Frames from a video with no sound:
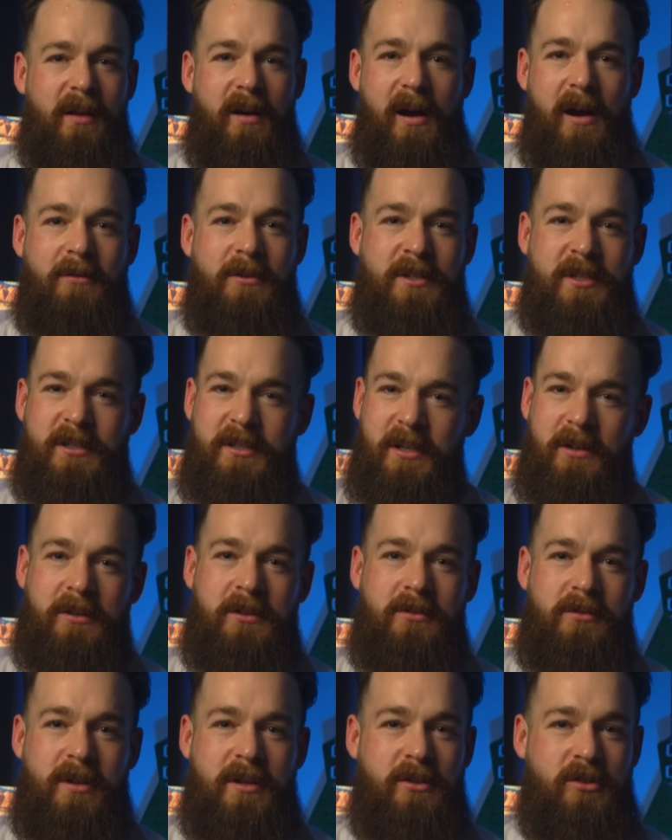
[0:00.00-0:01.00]
I was still
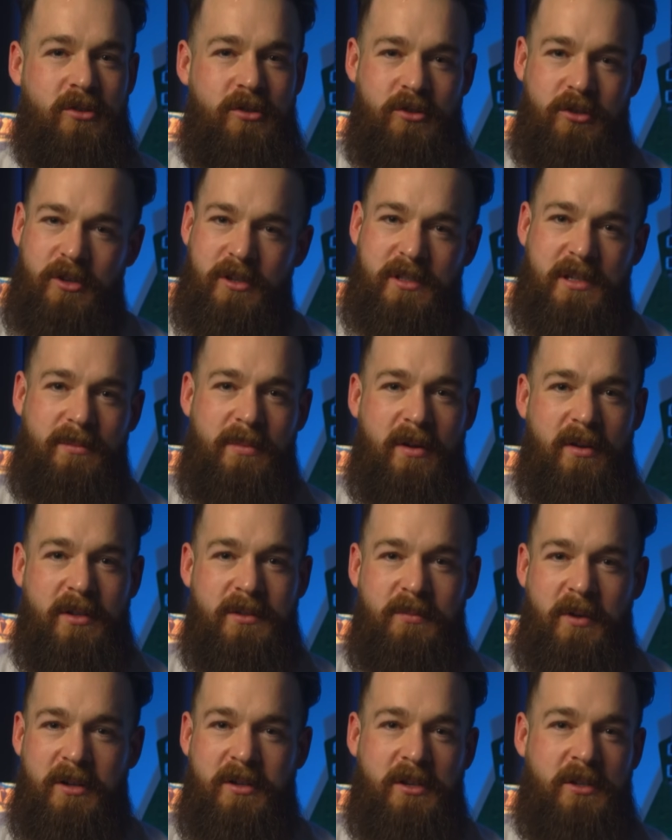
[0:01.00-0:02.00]
doing just about as
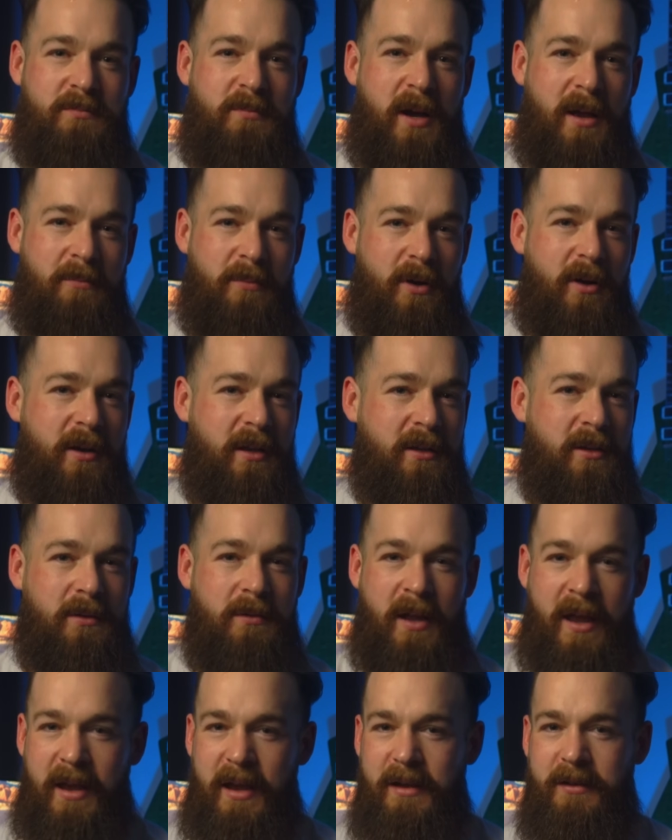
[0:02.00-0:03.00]
much as my body could
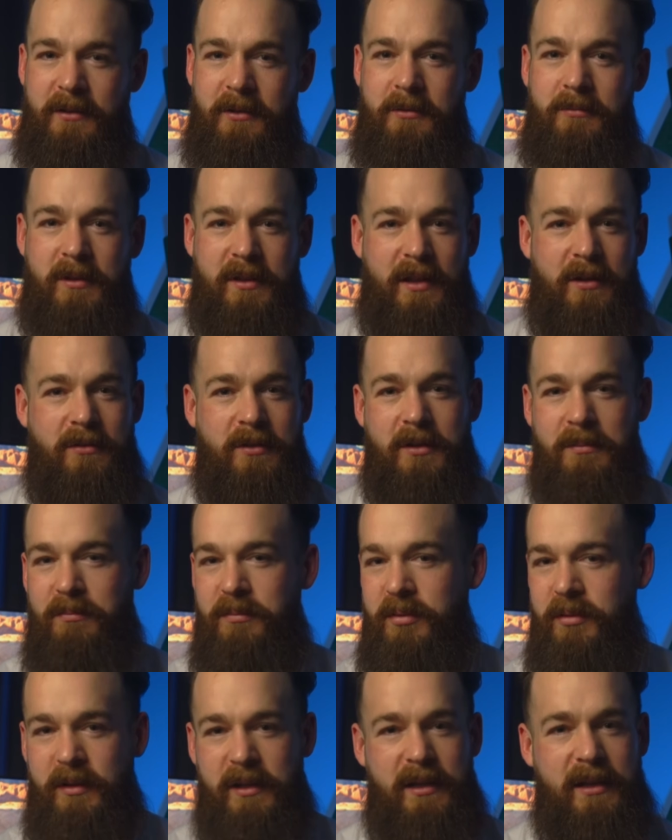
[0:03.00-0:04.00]
handle without
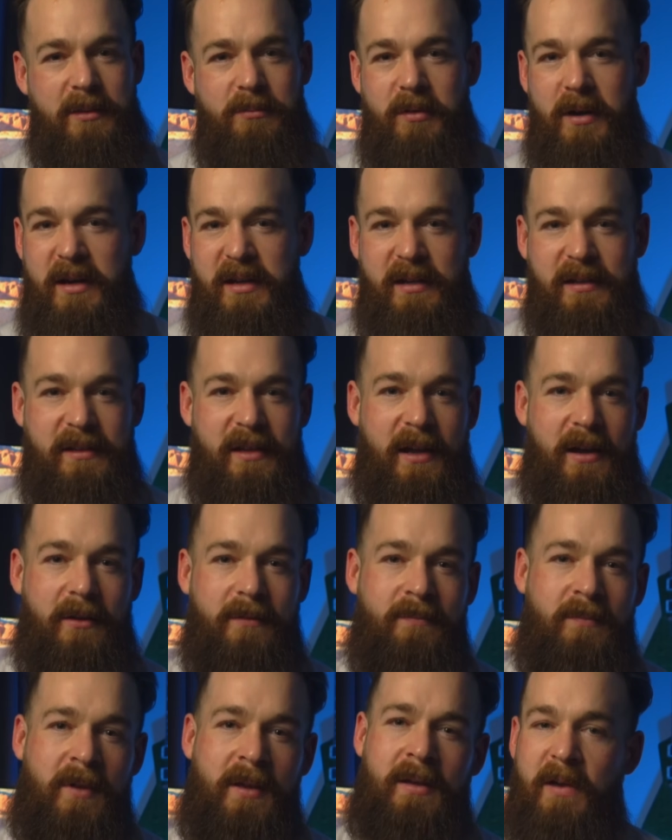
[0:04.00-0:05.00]
completely breaking
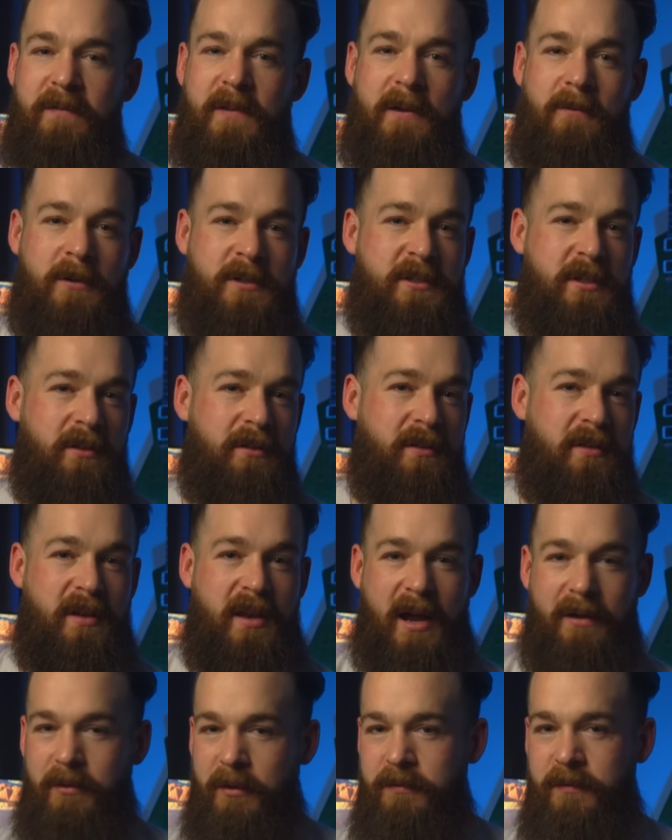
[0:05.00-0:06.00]
down. My feet were still
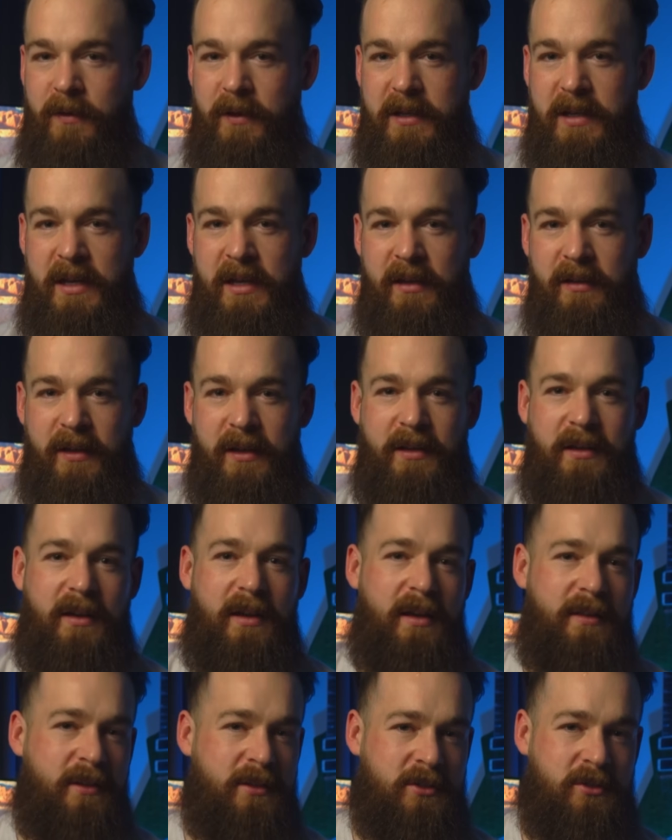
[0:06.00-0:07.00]
never fully healing,
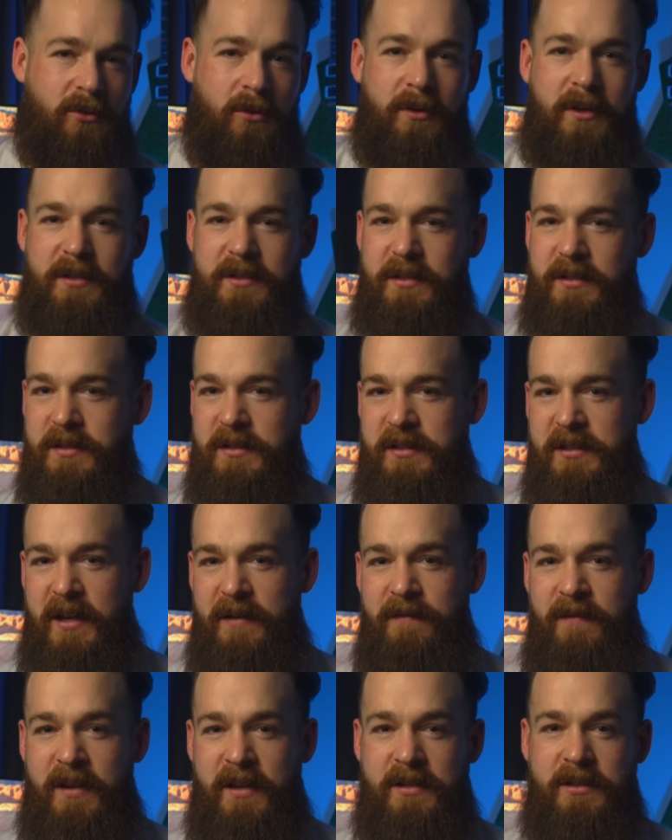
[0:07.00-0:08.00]
and the soreness and
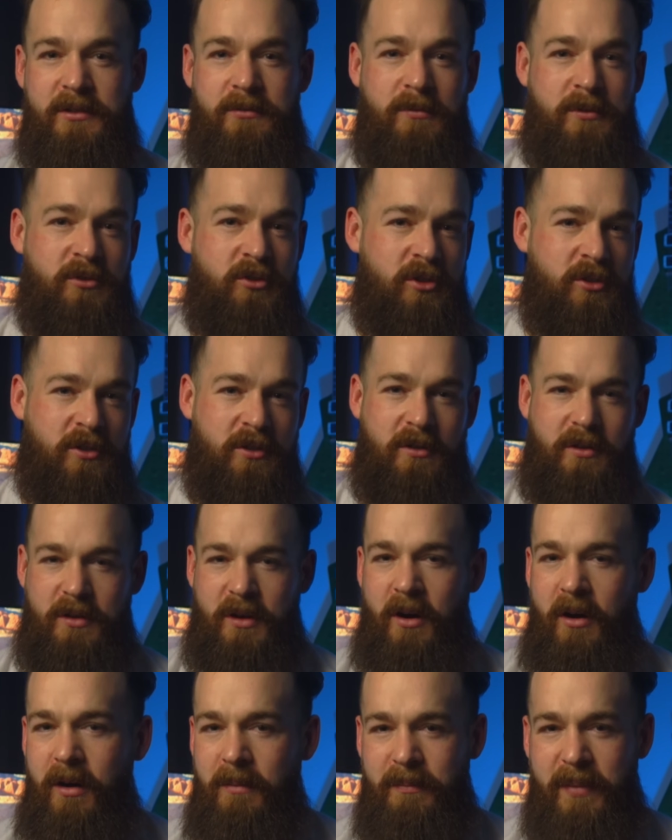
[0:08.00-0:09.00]
stiffness was just
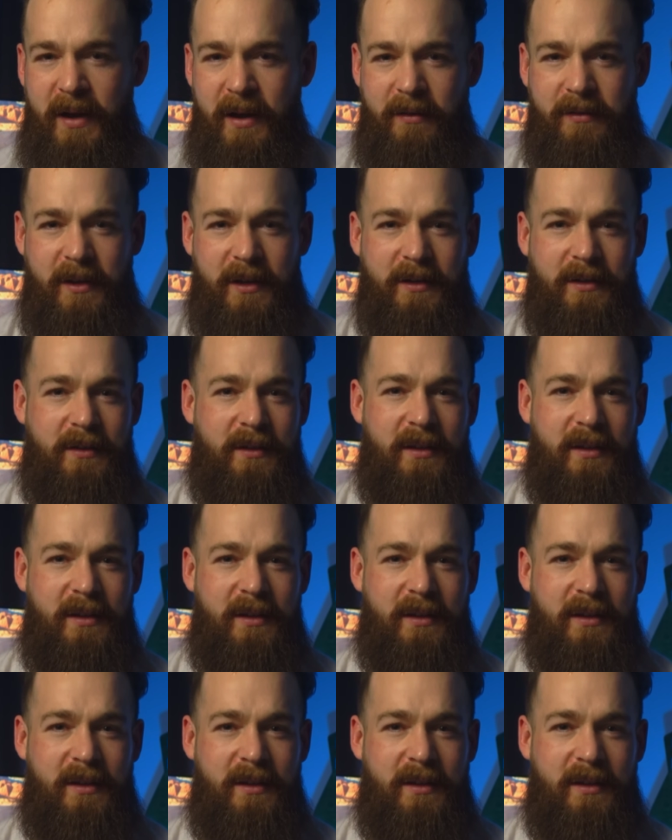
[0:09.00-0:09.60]
compounding